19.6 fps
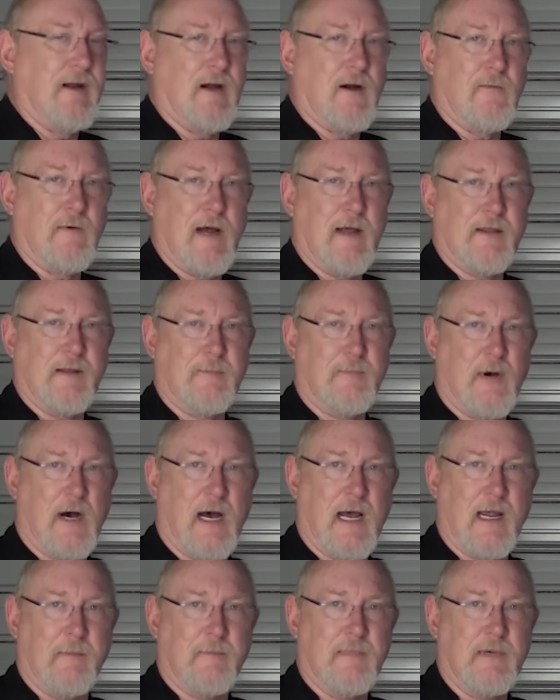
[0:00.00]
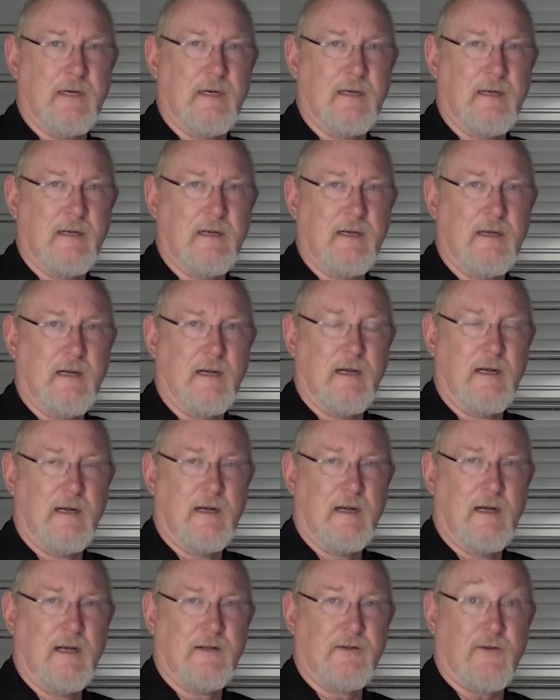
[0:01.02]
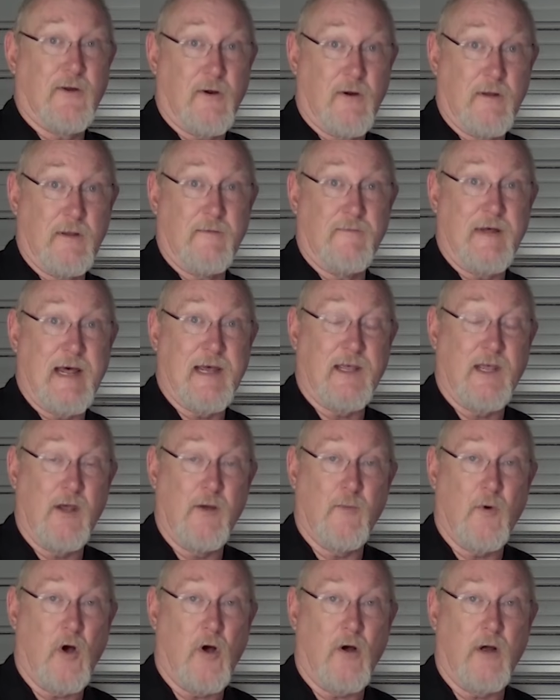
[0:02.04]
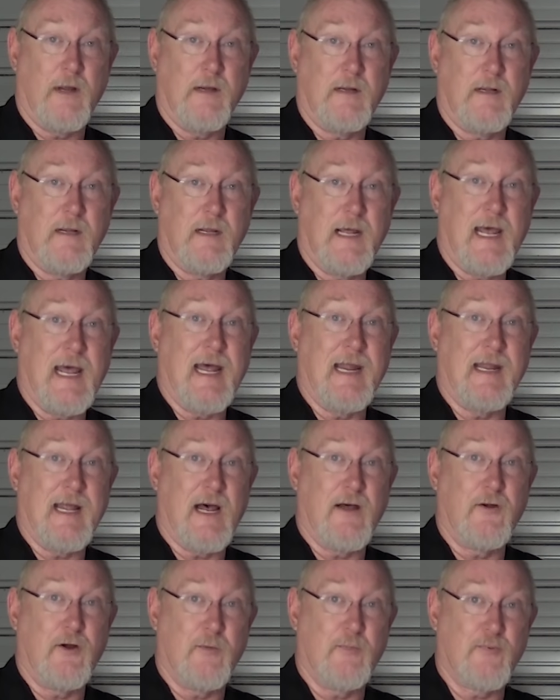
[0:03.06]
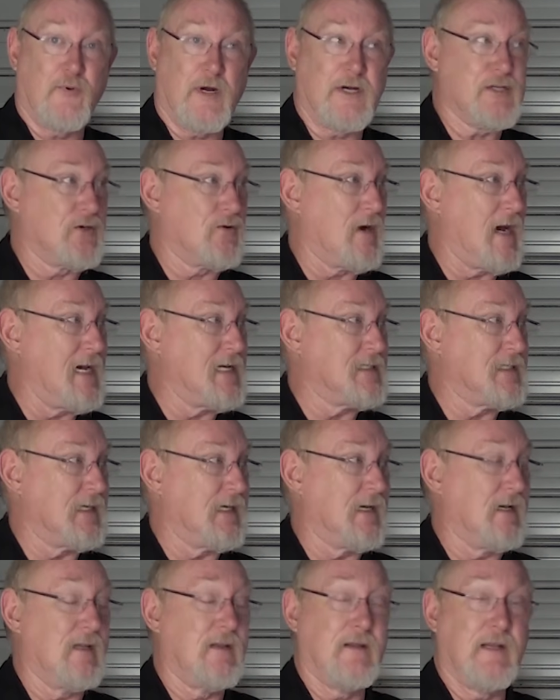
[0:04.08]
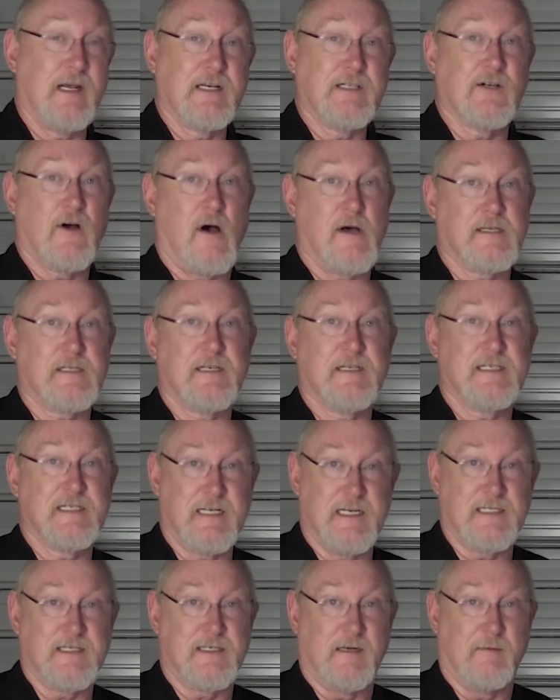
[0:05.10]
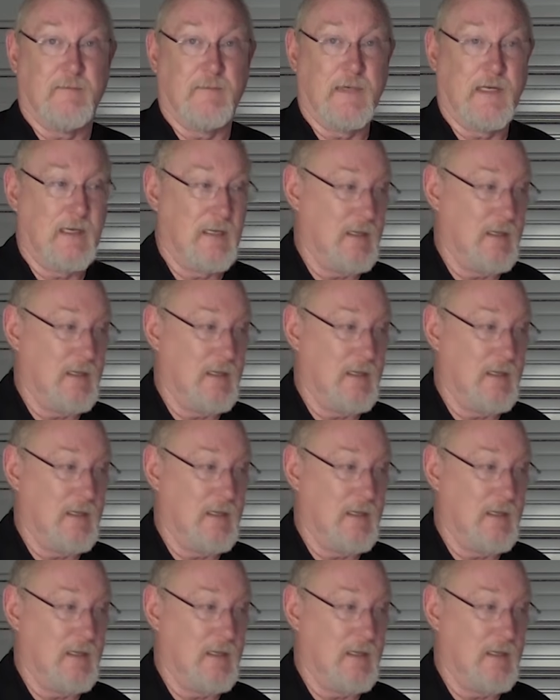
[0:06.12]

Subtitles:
it around the pipe. Turn the vacuum on, and now you're pressurizing the exhaust system.